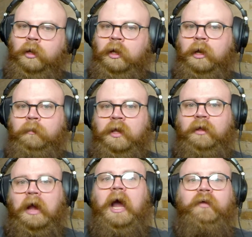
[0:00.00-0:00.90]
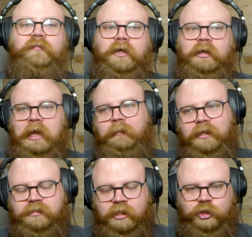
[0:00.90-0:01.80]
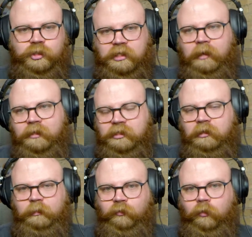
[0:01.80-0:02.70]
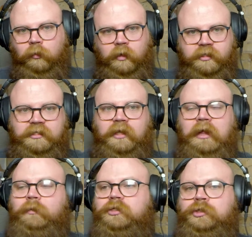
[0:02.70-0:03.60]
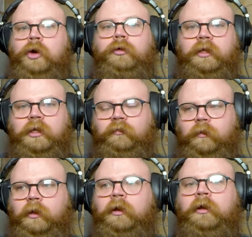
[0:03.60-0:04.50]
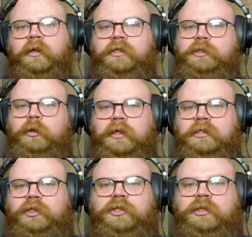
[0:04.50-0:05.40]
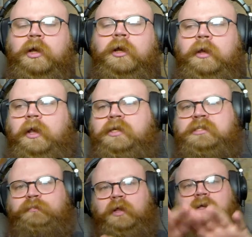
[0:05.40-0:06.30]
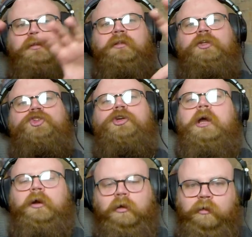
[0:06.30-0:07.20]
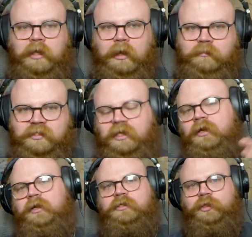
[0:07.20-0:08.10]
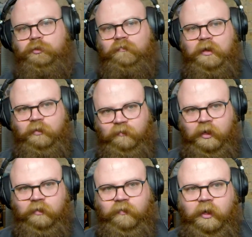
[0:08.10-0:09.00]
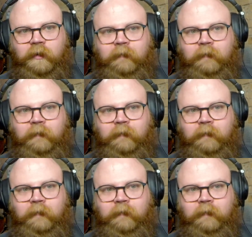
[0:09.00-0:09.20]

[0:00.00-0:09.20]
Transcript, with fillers: Um, I, I've done Apex Legends commentary before once, and that was totally different because you had to just explain the general game state until you found a firefight.